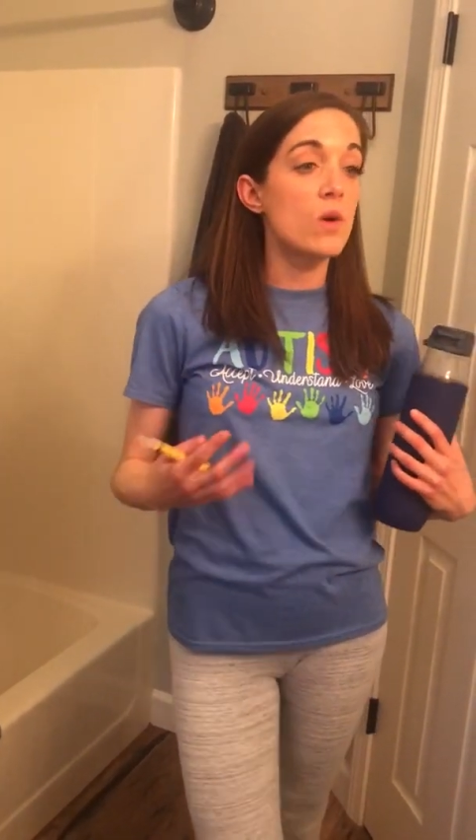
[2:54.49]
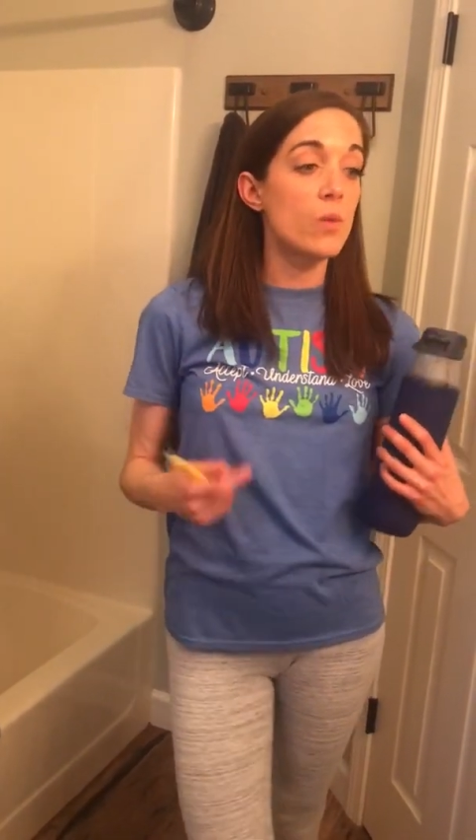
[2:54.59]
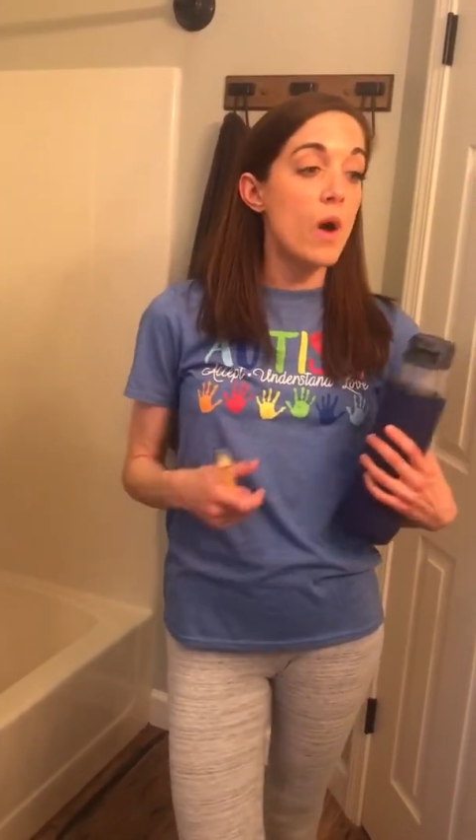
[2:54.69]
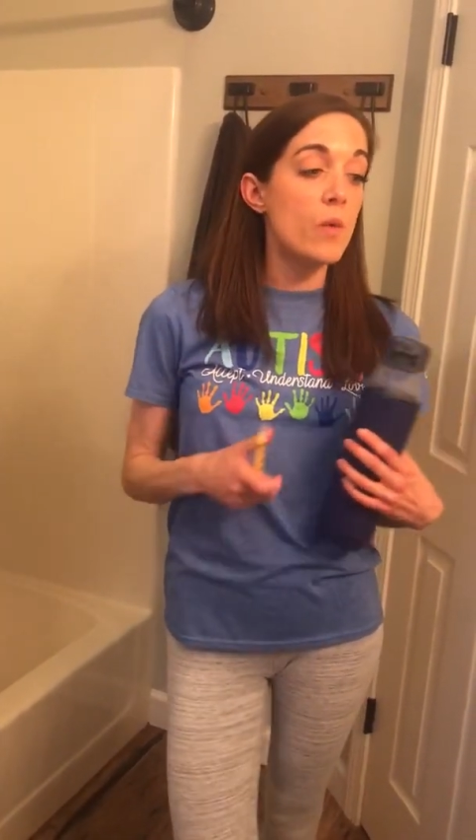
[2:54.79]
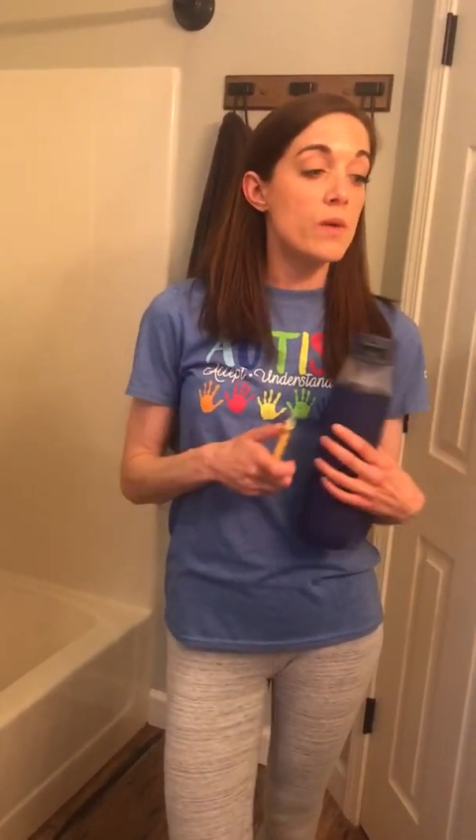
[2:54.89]
or
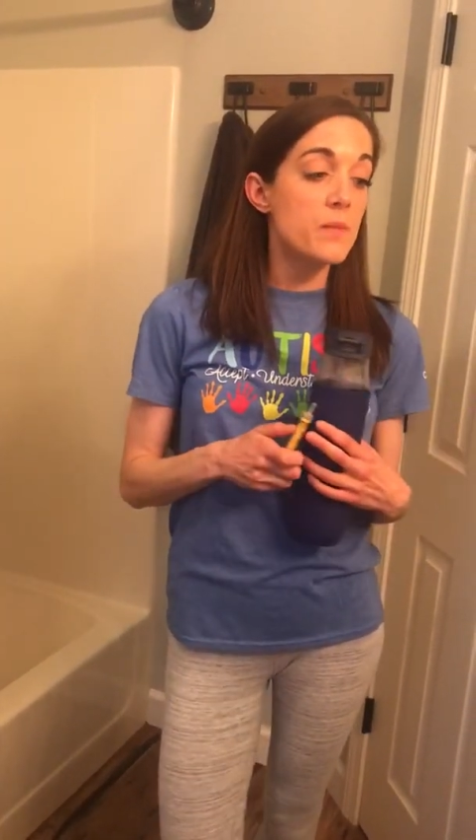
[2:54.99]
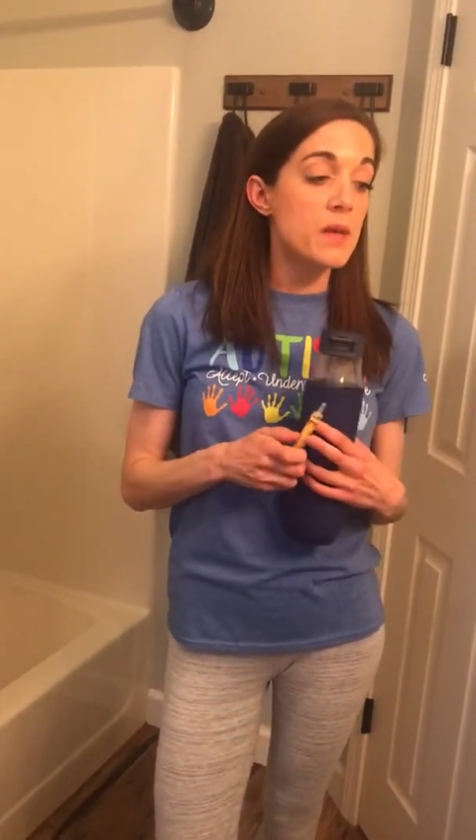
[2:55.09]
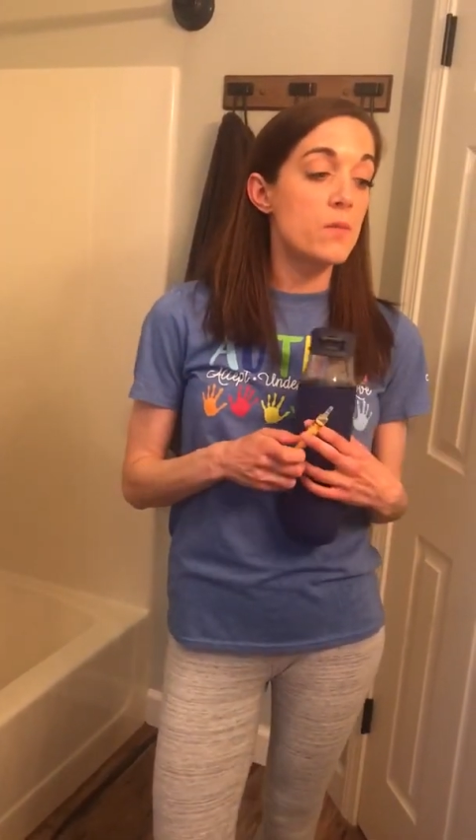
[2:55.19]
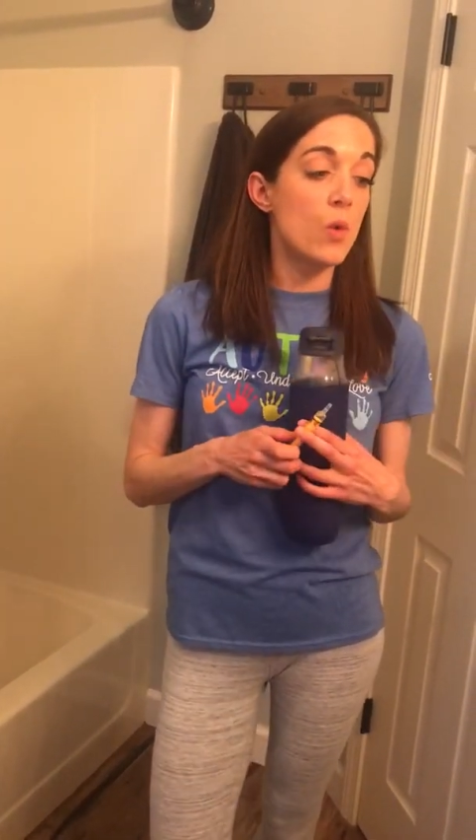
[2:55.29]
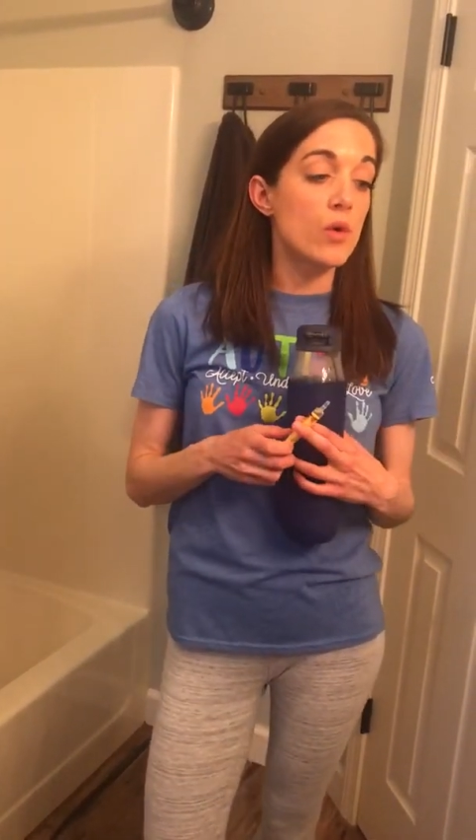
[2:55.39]
what would
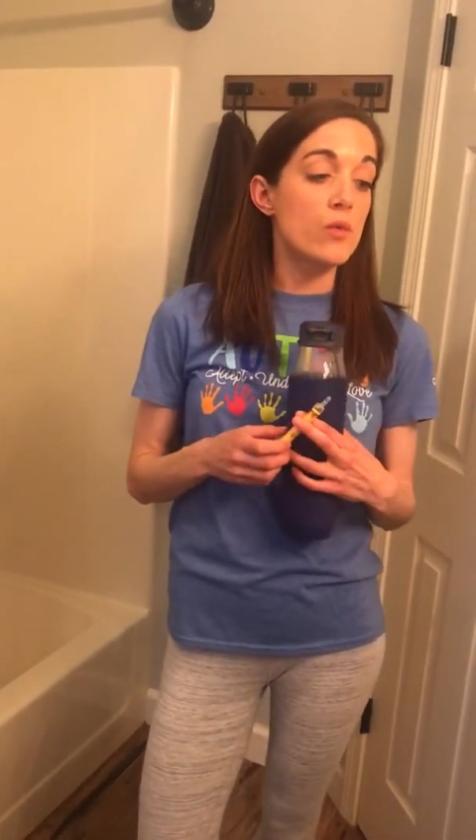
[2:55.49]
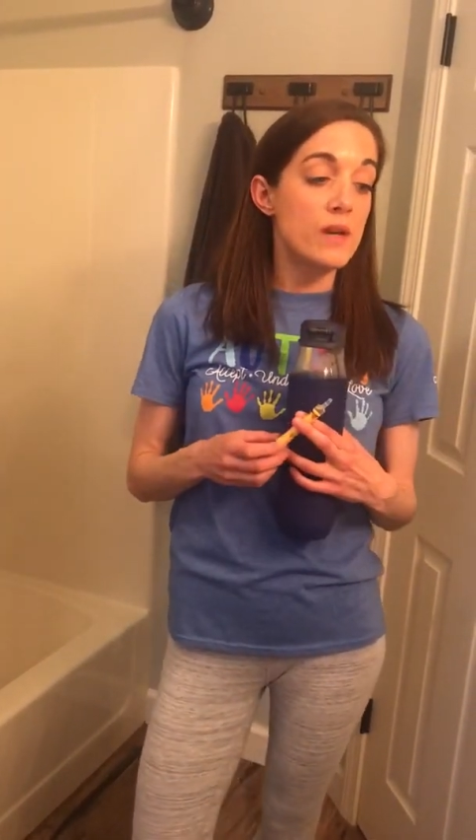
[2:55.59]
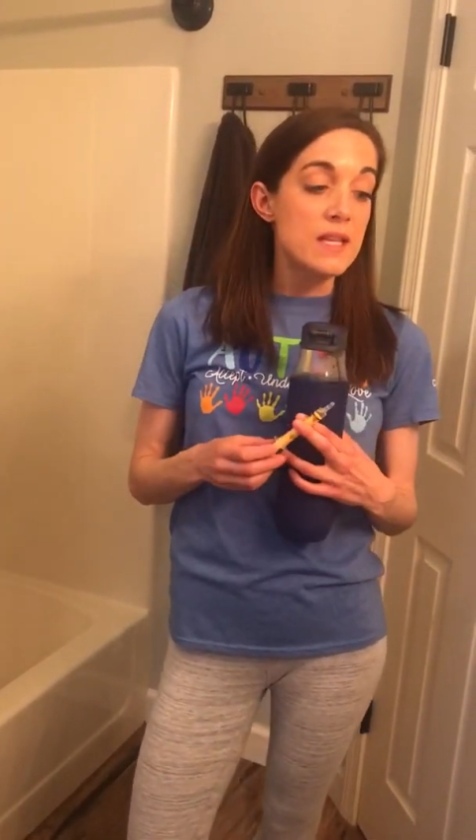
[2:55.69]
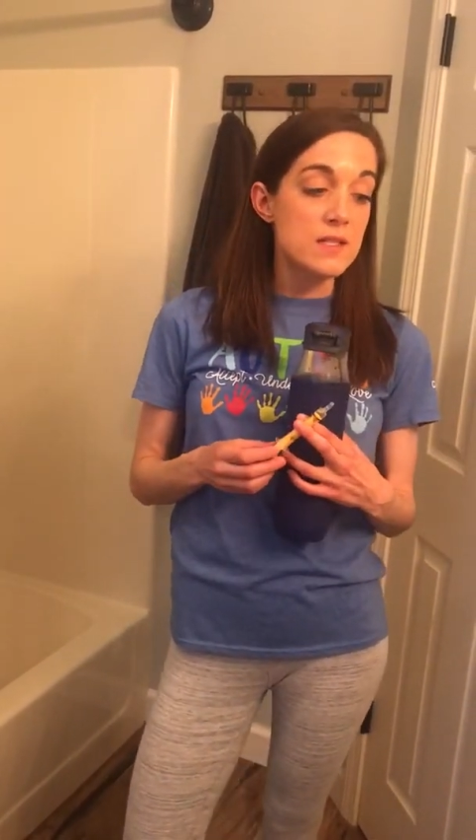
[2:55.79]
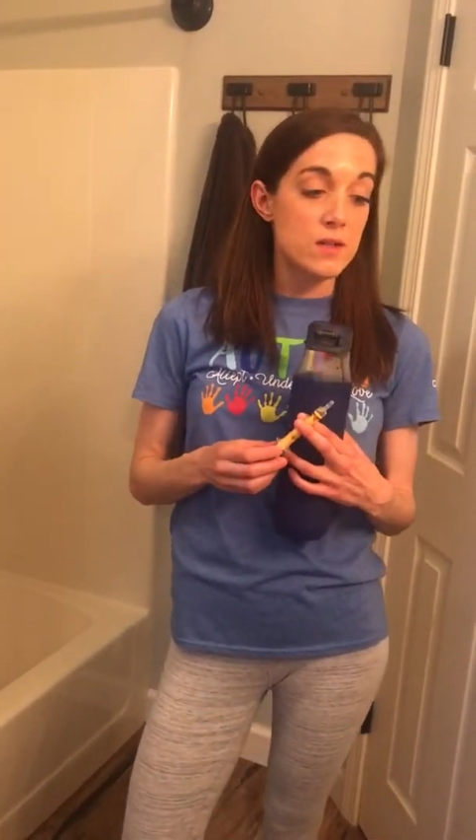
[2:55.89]
be more
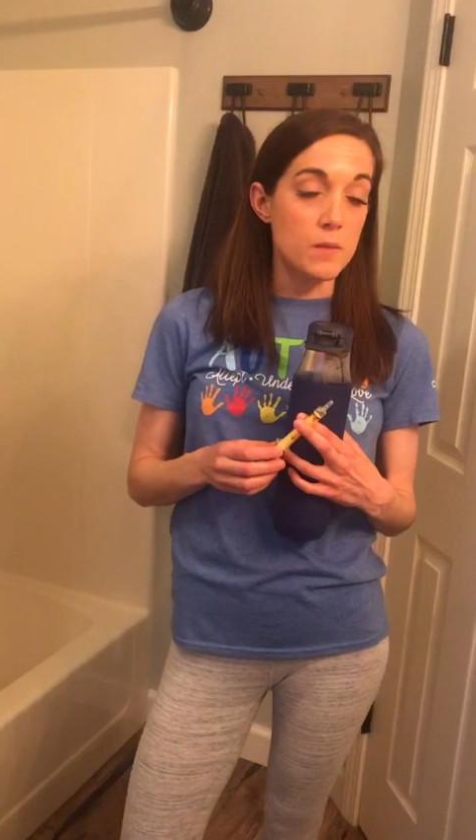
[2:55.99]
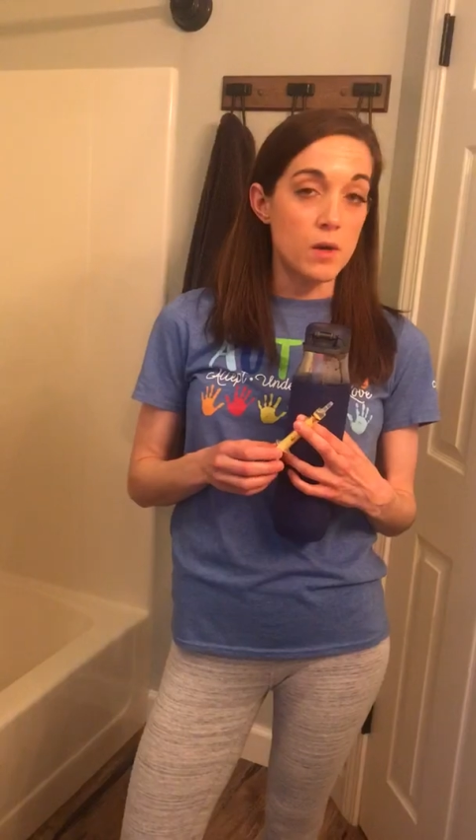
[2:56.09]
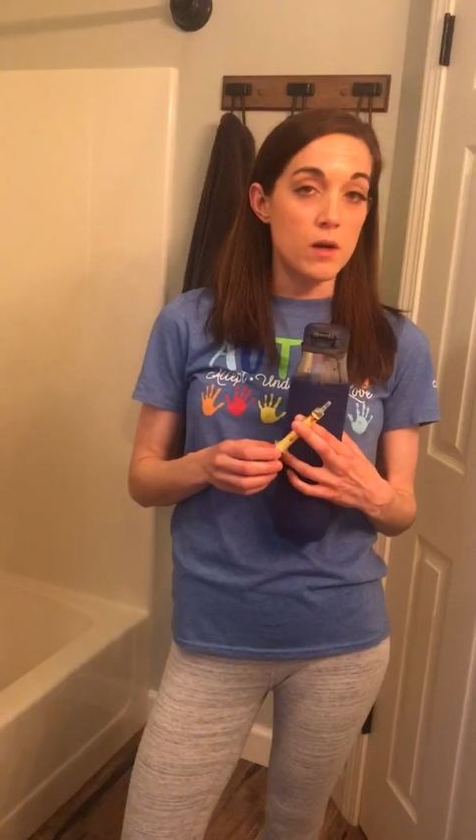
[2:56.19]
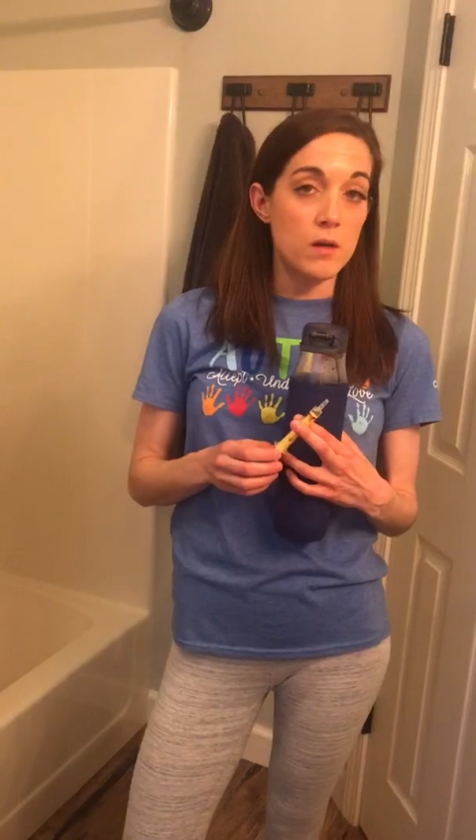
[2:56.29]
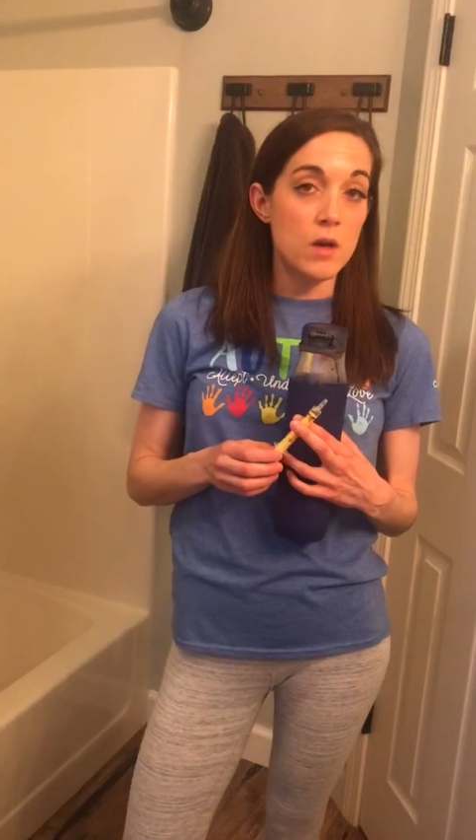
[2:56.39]

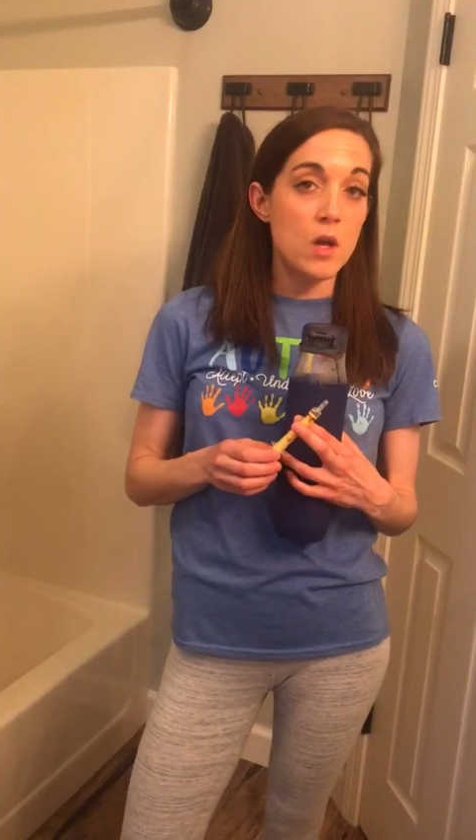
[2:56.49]
reasonable?